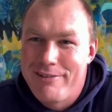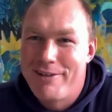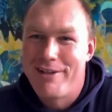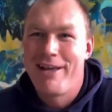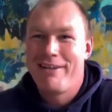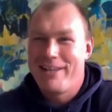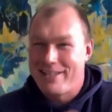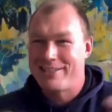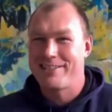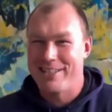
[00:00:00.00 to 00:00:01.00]

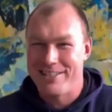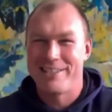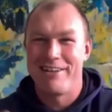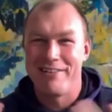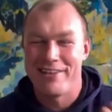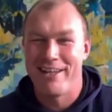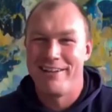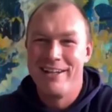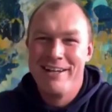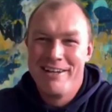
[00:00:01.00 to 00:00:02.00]
This the
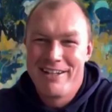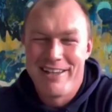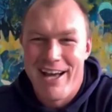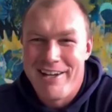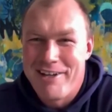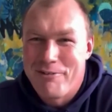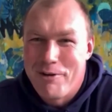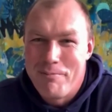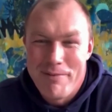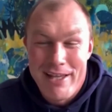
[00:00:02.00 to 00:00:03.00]
hotel dining
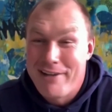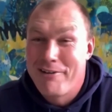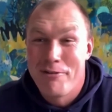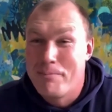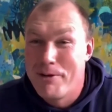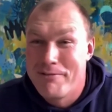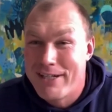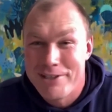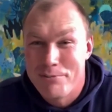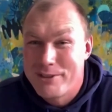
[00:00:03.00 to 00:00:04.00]
room. They didn't remove
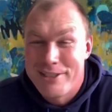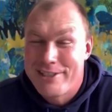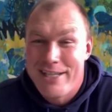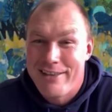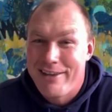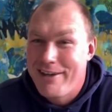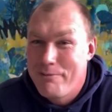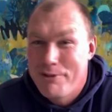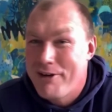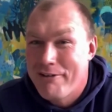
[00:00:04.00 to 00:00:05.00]
us. We just sat there.
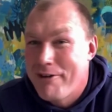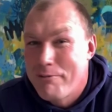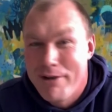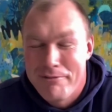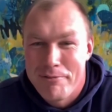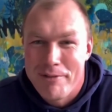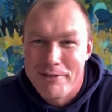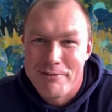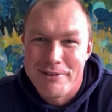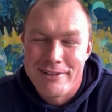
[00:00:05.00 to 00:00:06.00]
We drank red wine for
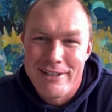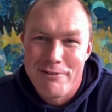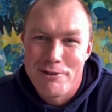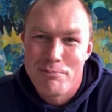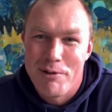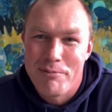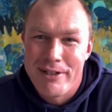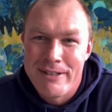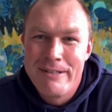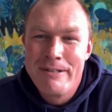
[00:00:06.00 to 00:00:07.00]
breakfast. And that was
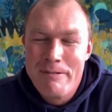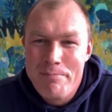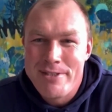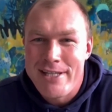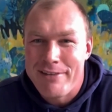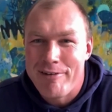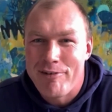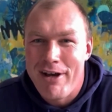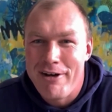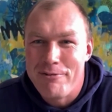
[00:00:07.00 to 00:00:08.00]
probably set the
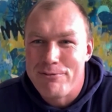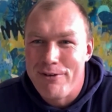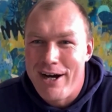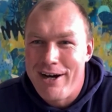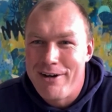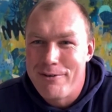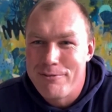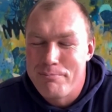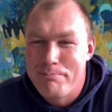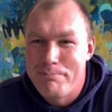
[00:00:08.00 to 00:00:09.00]
tone for how
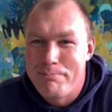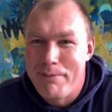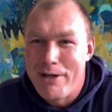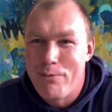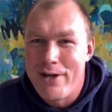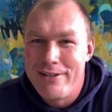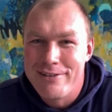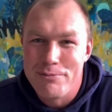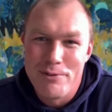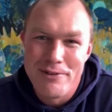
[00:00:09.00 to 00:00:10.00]
big
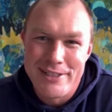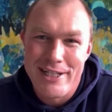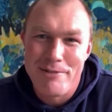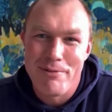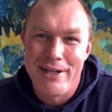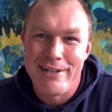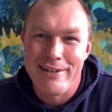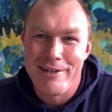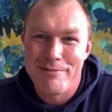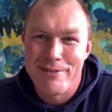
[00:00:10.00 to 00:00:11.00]
wins were celebrated
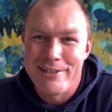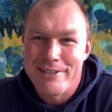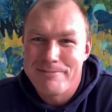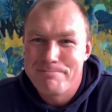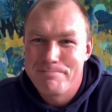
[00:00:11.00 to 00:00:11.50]
after that.